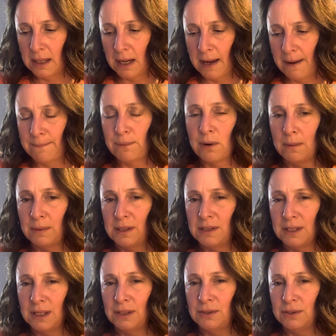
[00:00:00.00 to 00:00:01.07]
I probably
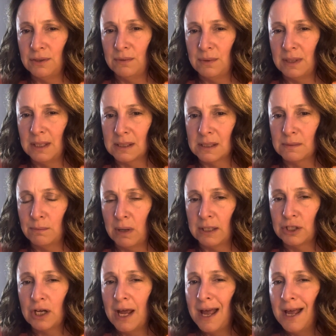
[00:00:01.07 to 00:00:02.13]
did do this
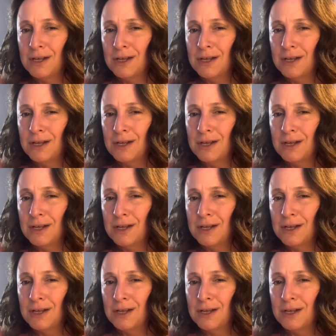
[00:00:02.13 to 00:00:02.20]
much.